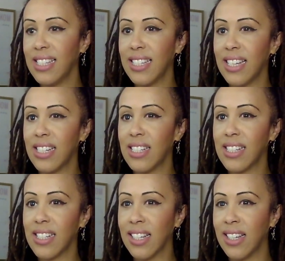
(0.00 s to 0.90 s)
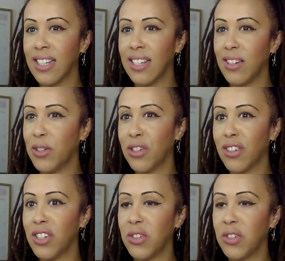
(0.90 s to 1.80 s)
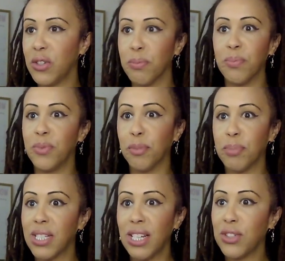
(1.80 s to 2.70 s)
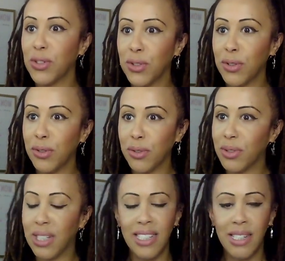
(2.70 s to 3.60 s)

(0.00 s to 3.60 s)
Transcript: says or your potential